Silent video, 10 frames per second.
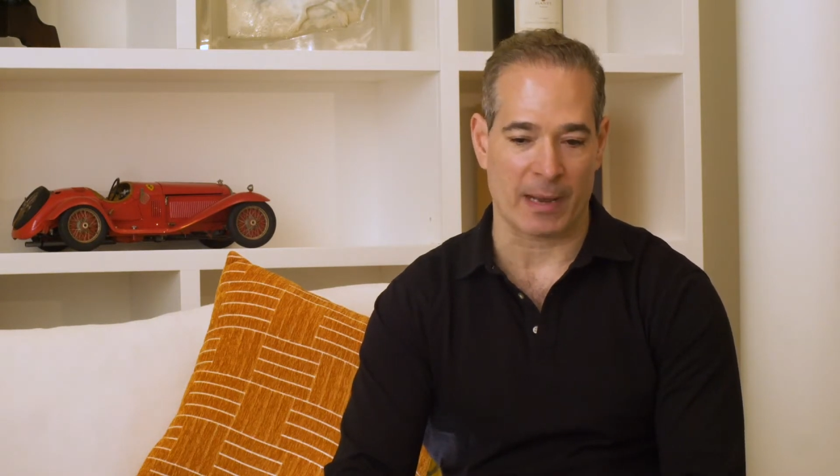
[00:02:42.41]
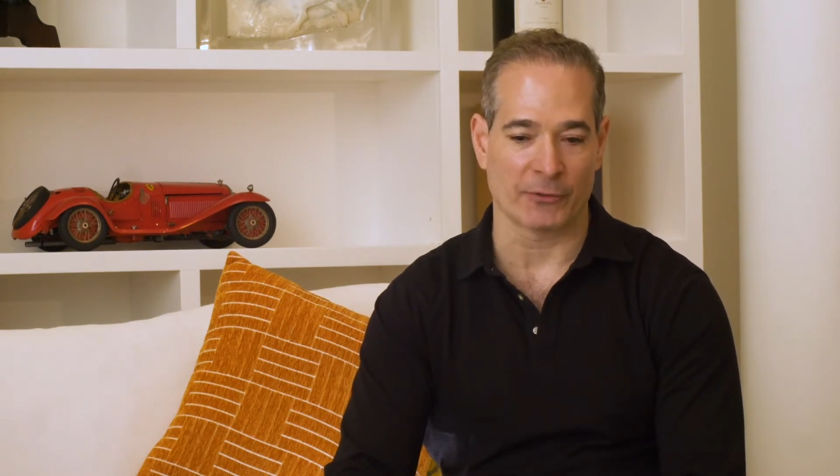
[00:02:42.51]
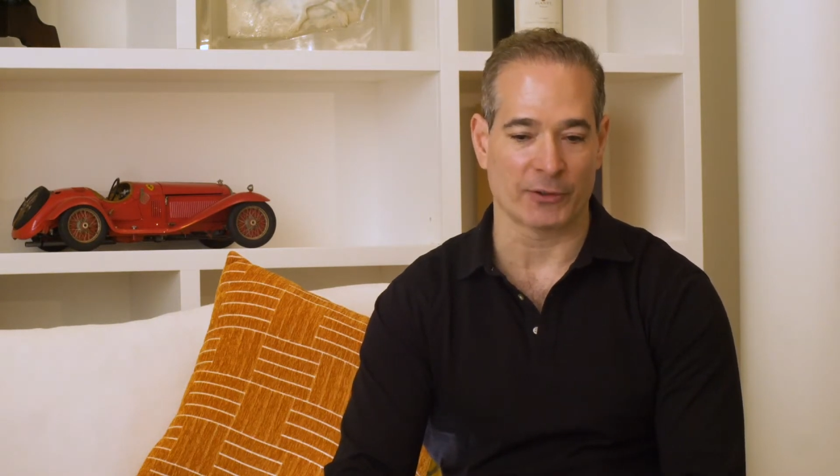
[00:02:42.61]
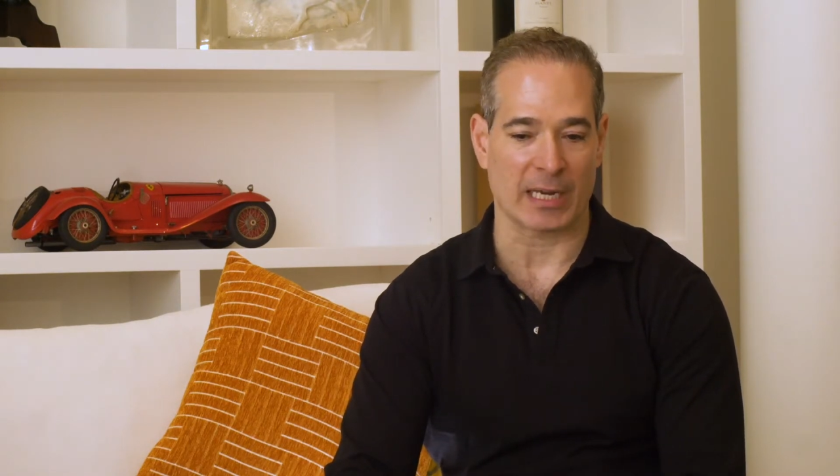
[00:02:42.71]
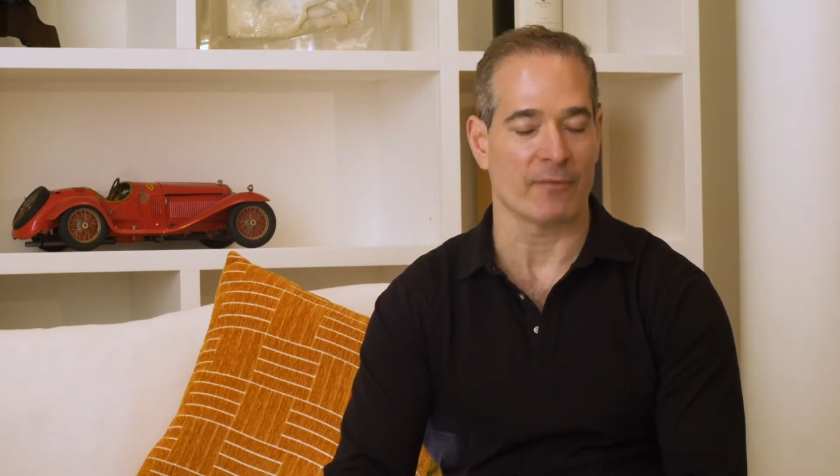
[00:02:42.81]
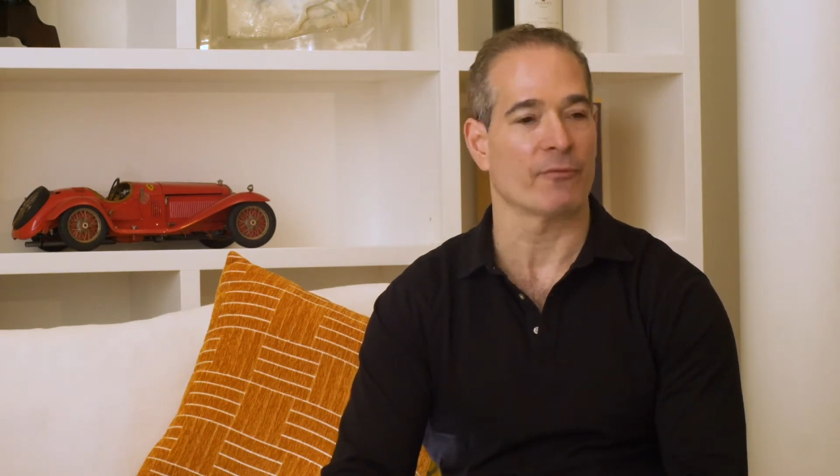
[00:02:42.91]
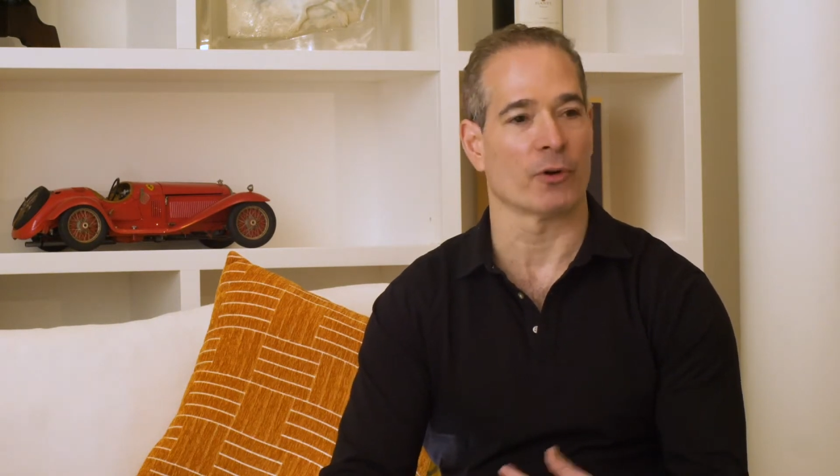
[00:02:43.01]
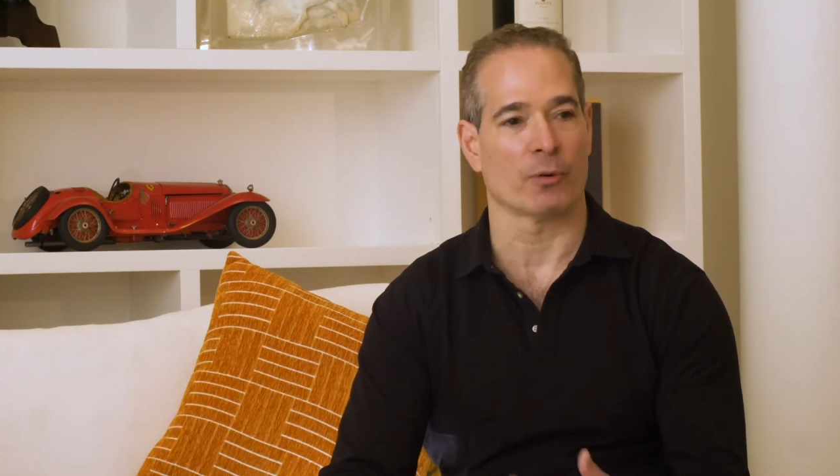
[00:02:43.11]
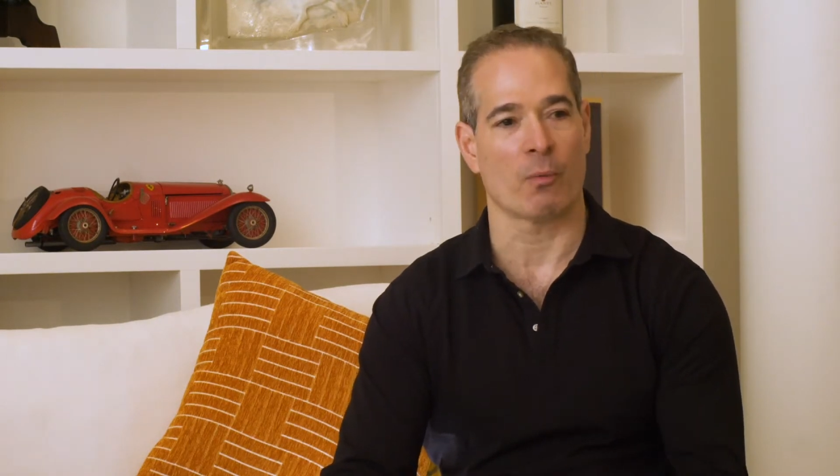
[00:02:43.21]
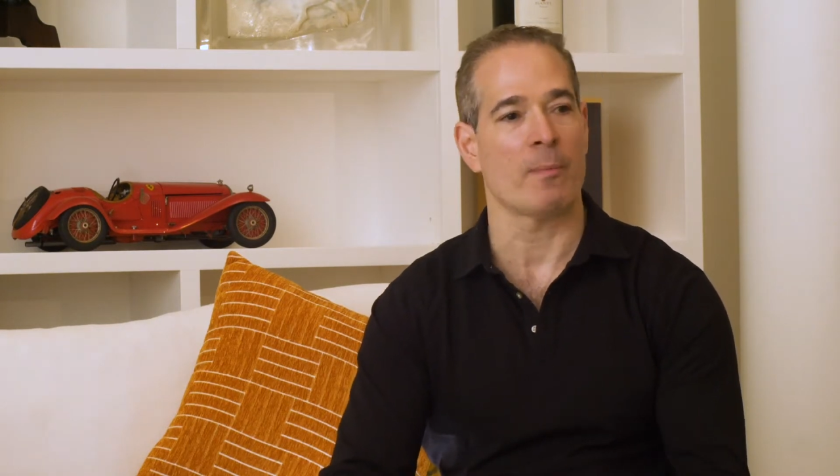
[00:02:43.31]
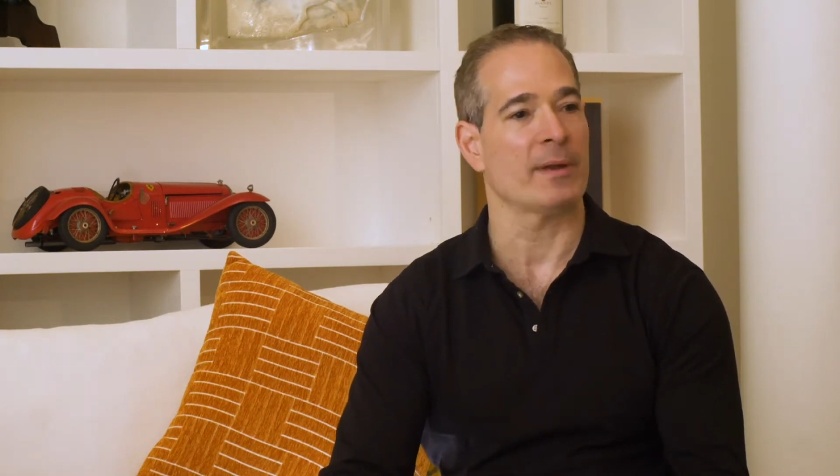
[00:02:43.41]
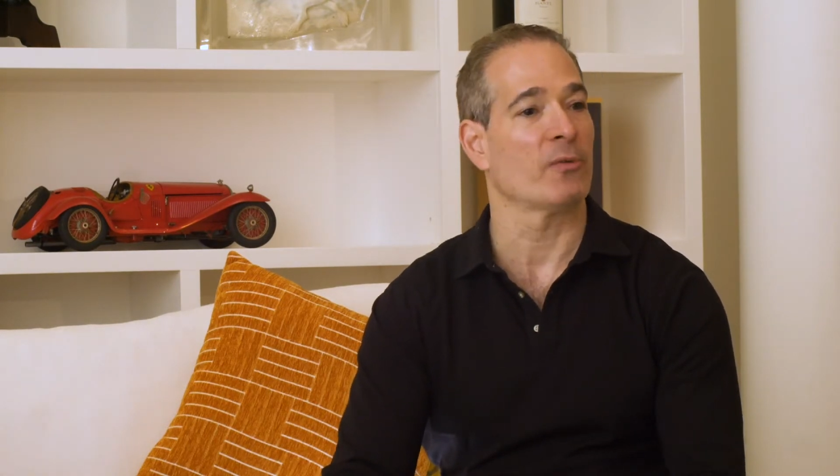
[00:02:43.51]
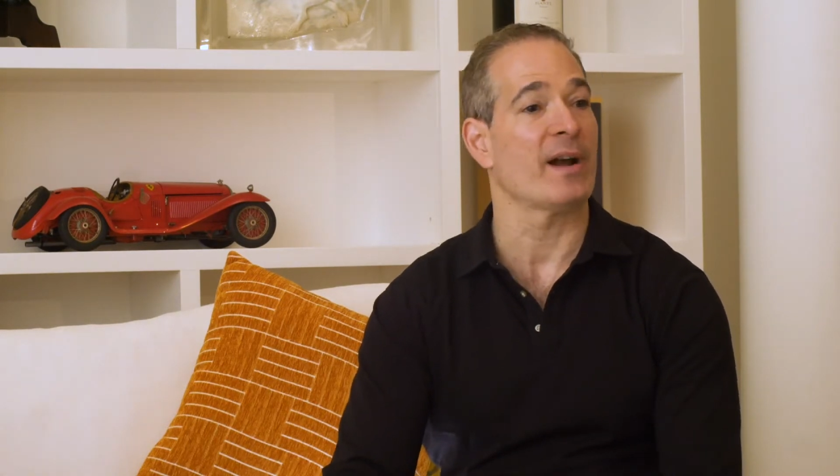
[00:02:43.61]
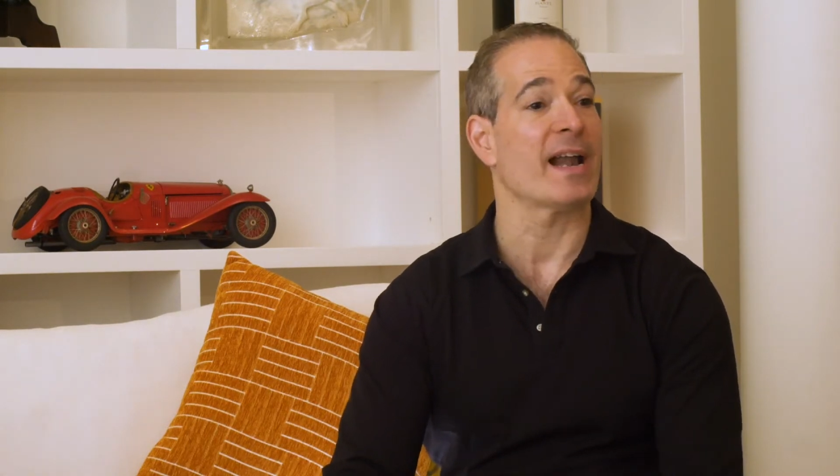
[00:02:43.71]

I was looking for what would be a great